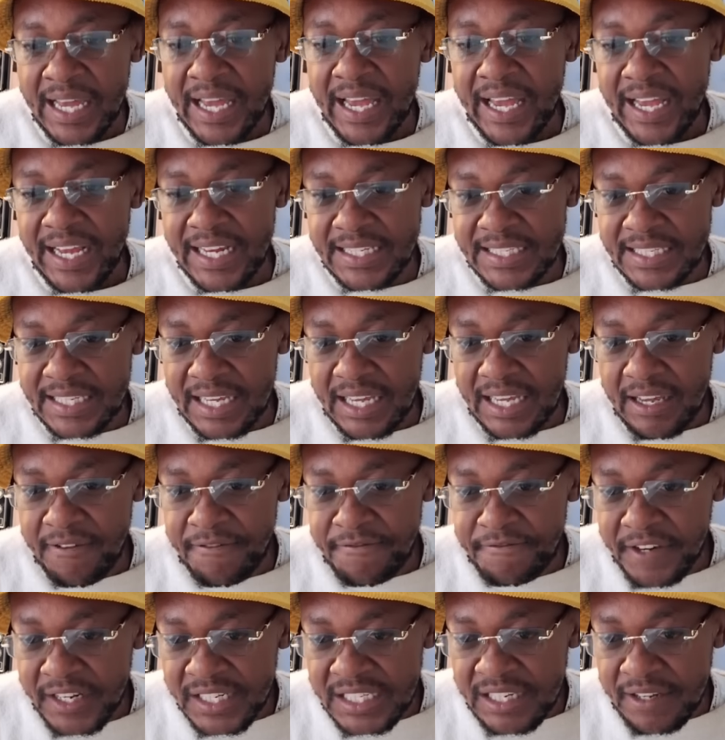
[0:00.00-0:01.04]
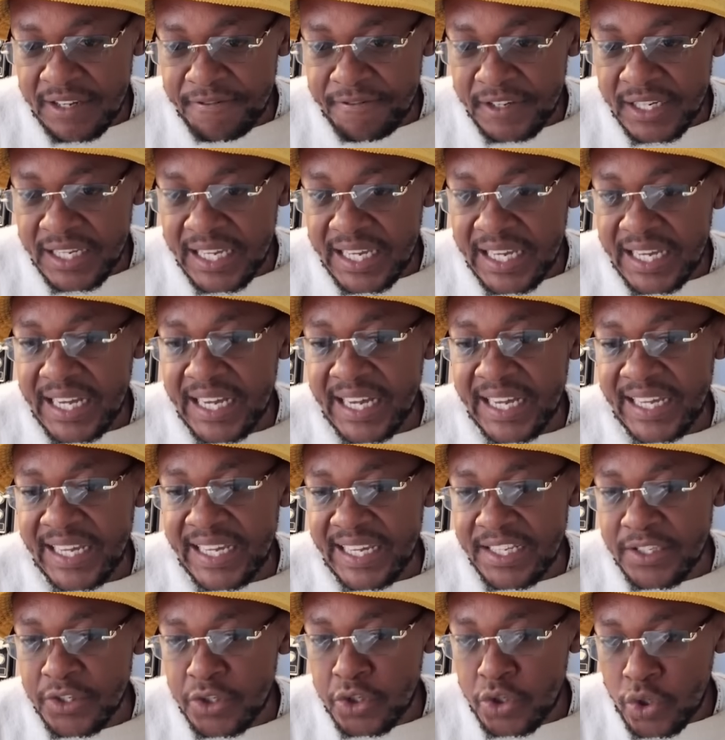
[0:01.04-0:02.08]
has effectively
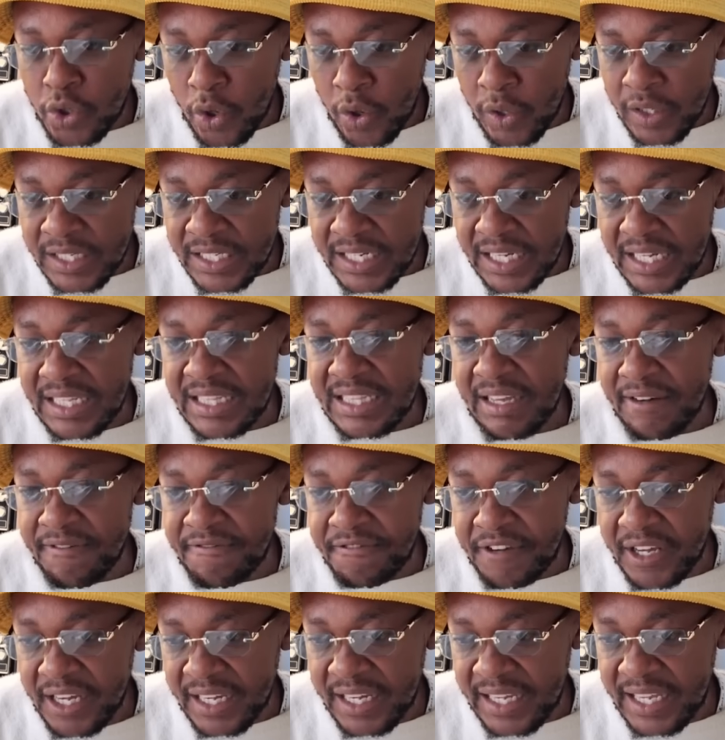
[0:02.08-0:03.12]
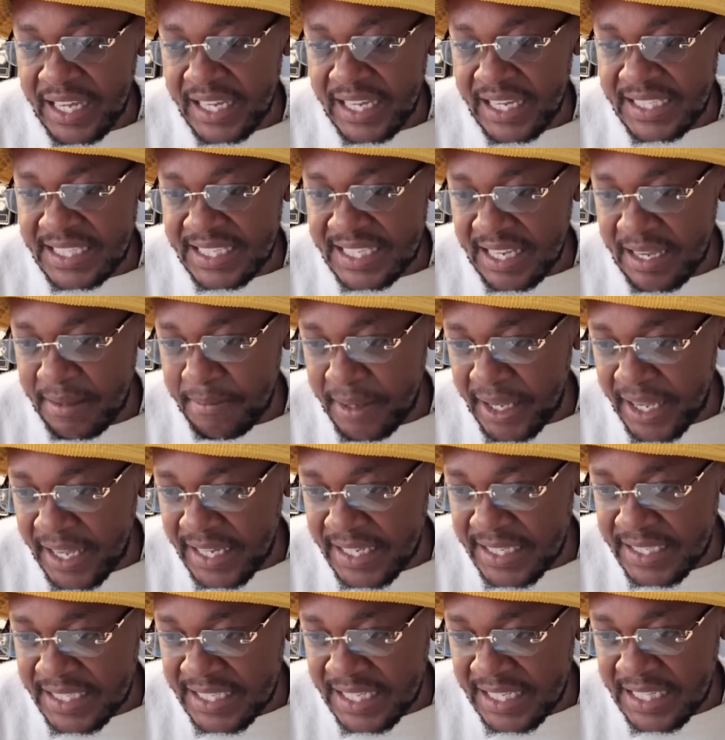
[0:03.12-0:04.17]
reinstalled the very same
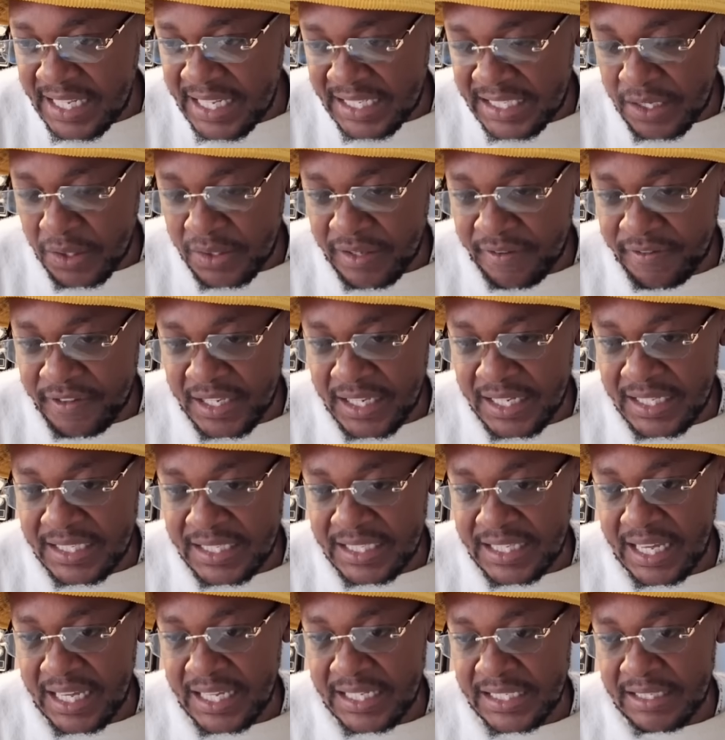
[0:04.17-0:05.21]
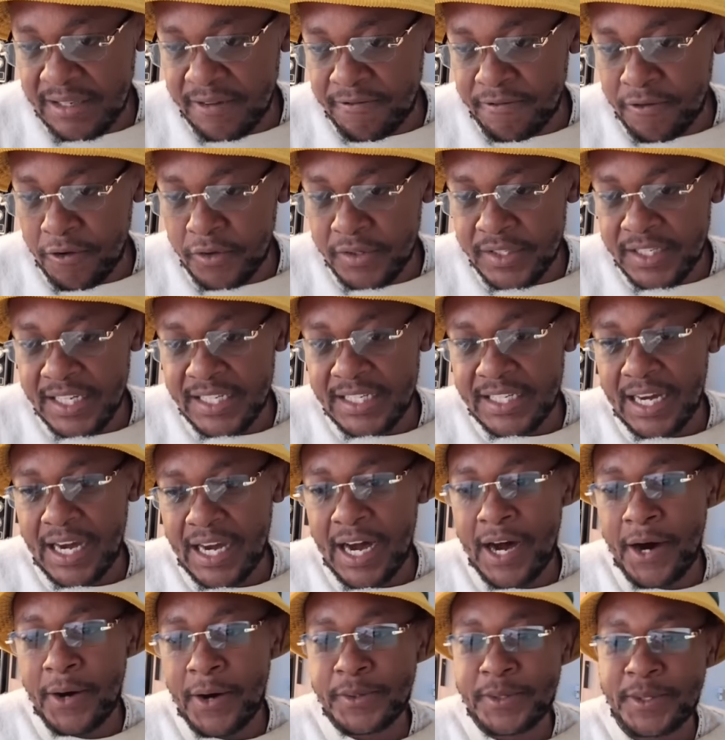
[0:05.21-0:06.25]
ANC that South Africans has voted
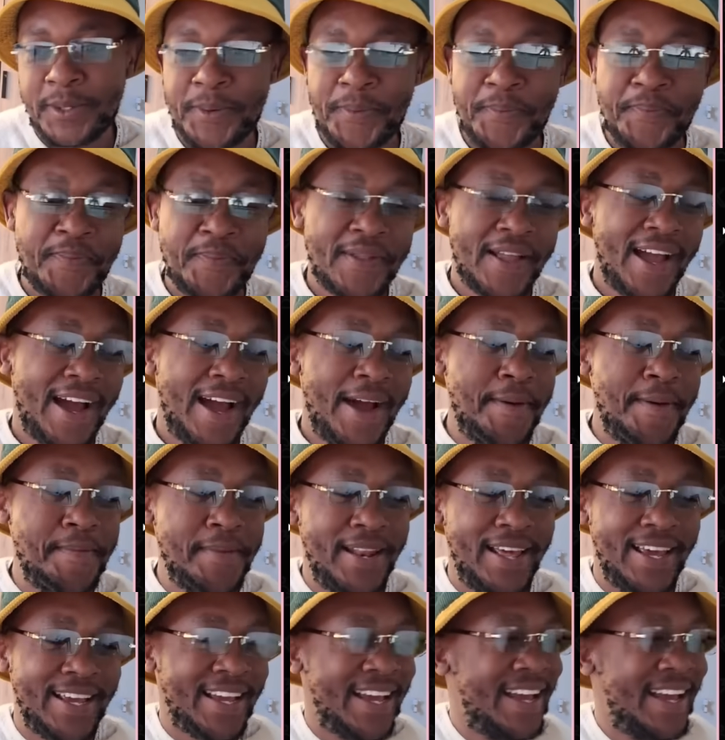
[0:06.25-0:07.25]
out. I mean, like,